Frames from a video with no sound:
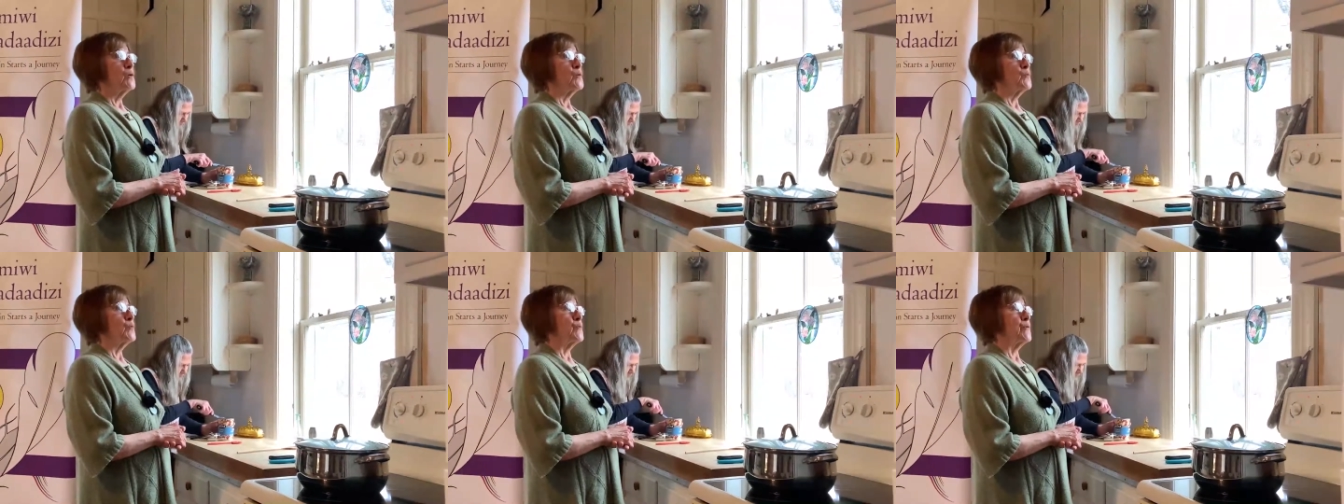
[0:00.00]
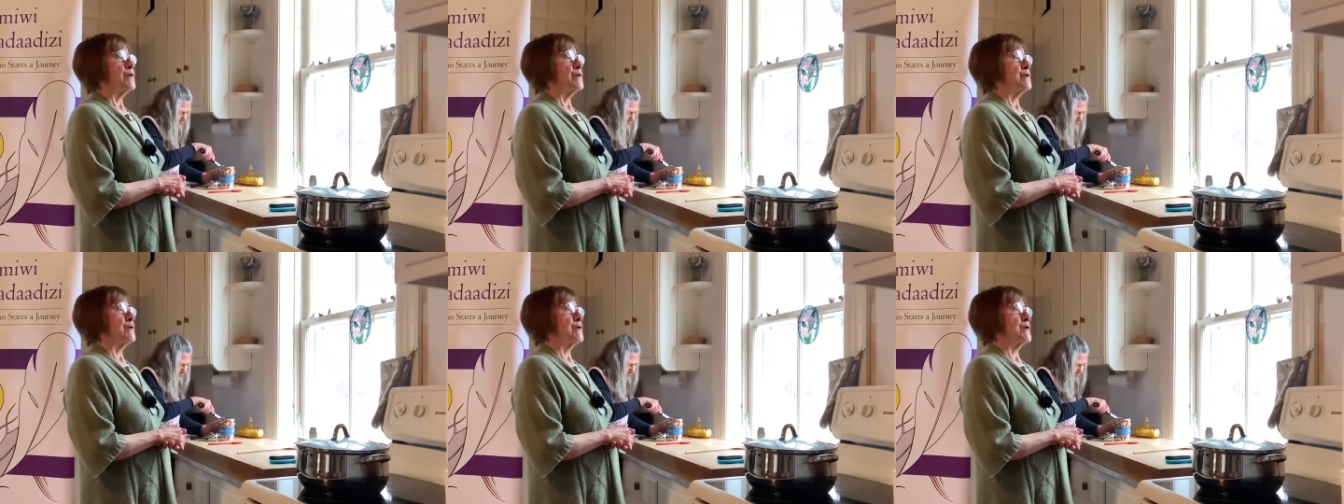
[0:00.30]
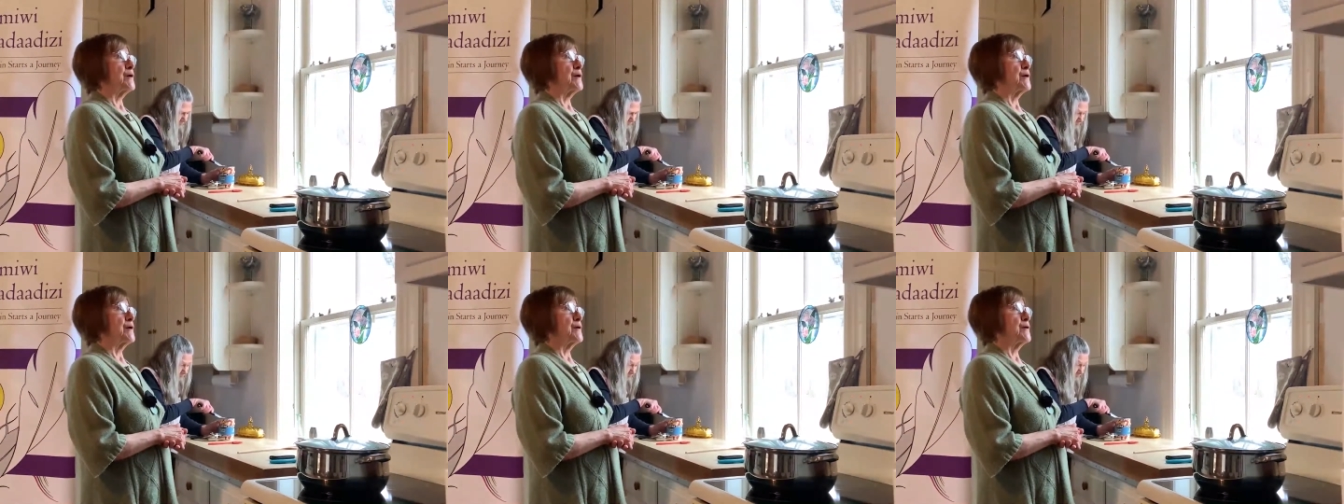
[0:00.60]

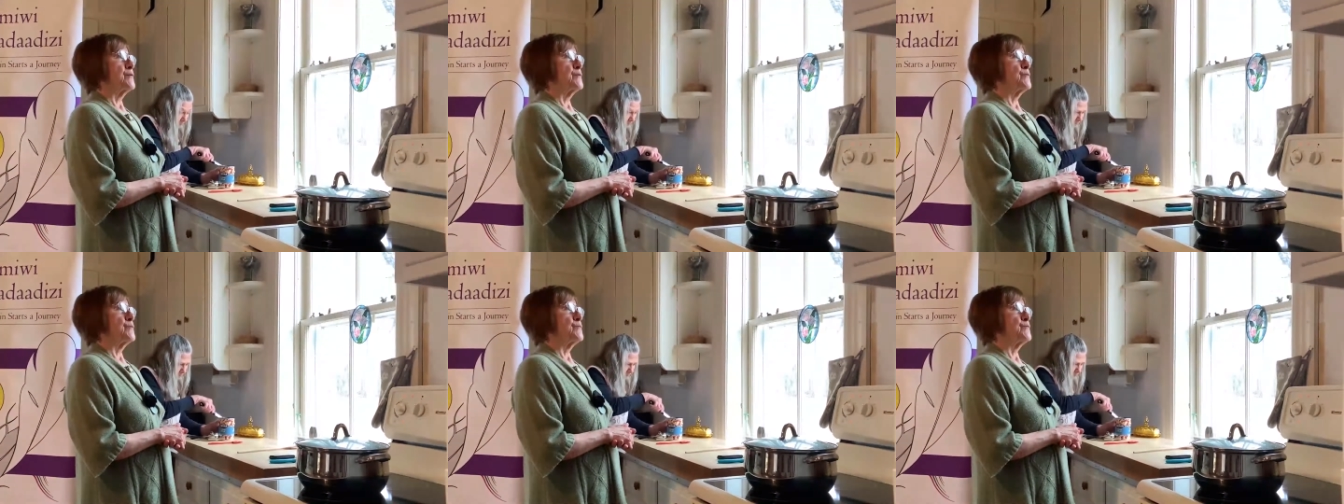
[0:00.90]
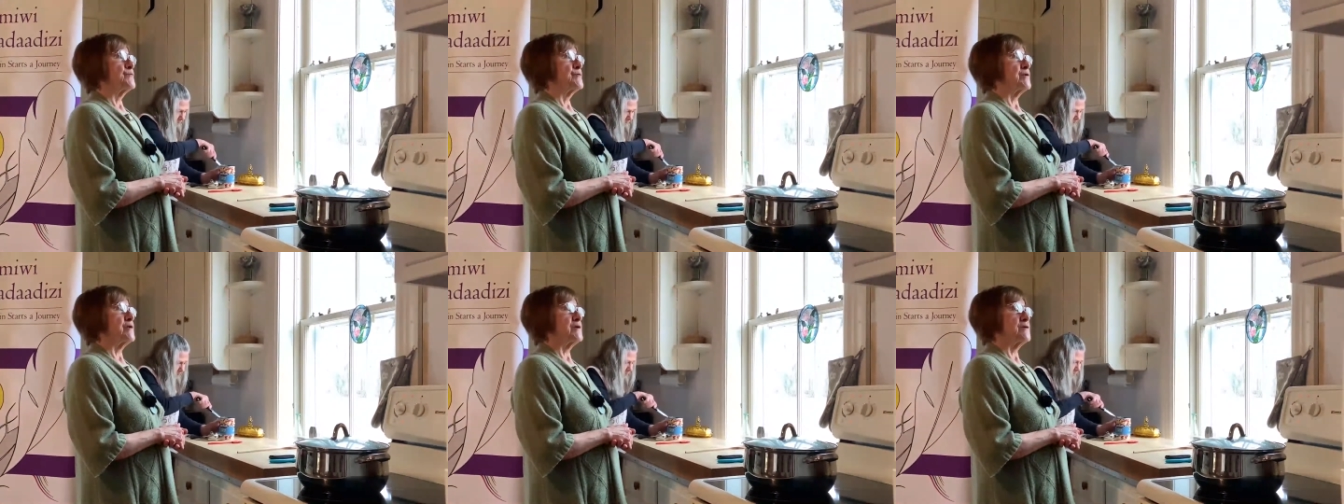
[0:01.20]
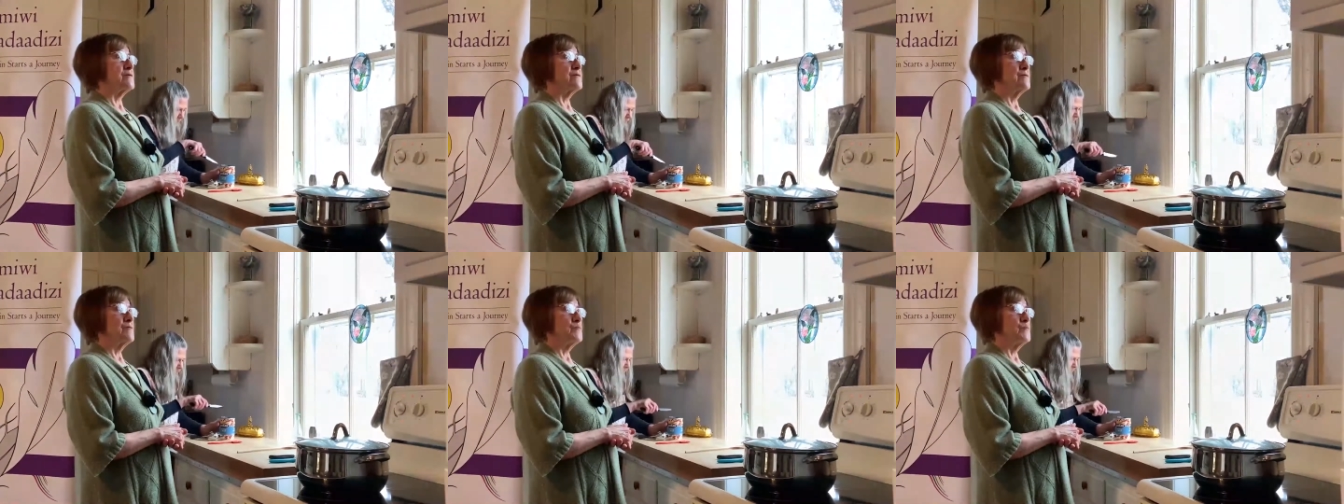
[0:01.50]
we uh,
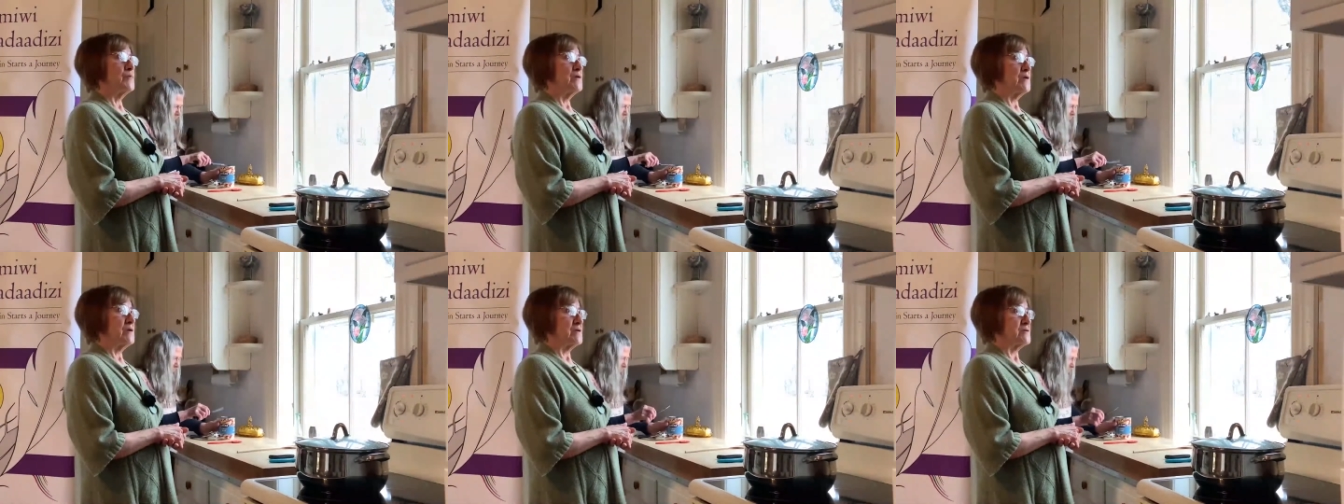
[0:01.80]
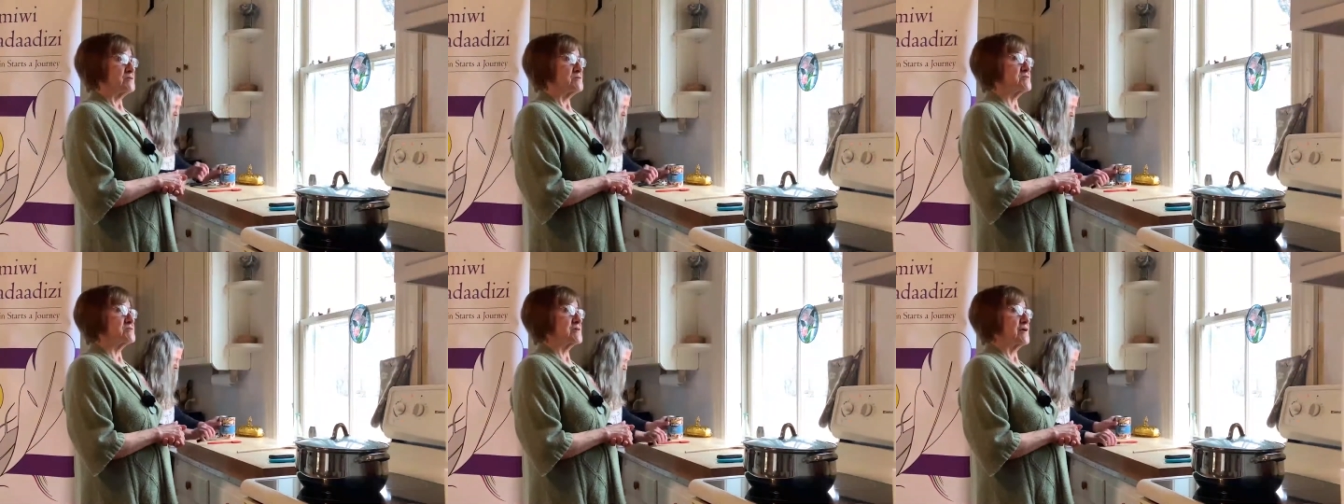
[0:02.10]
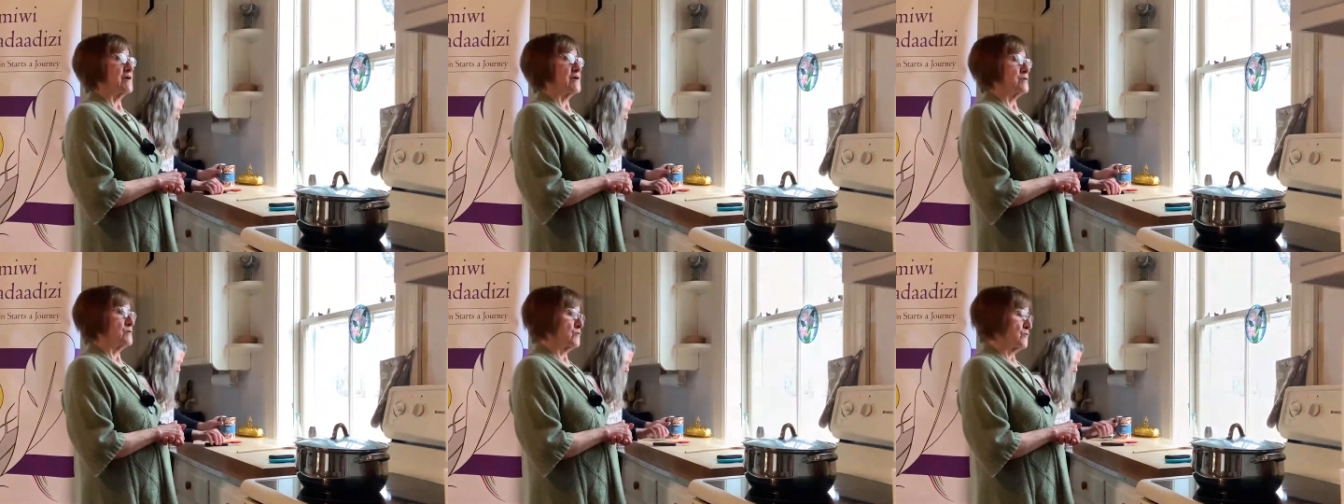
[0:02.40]
need beans.
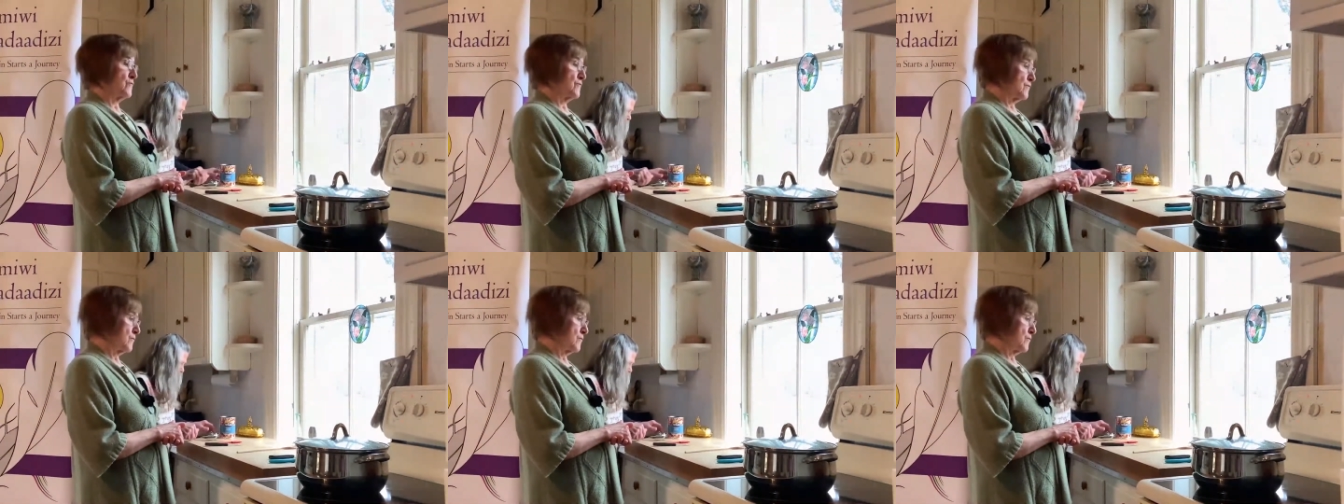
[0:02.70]
And